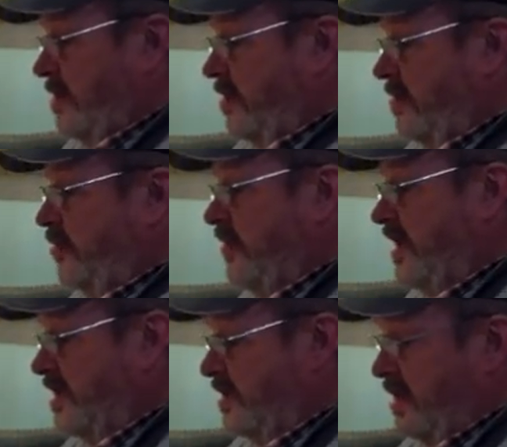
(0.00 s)
rubber
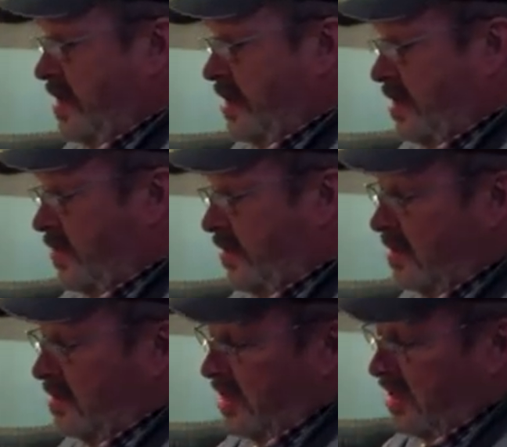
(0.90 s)
ring, and
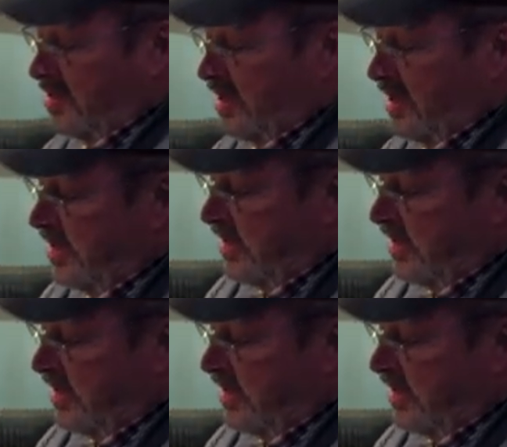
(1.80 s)
I see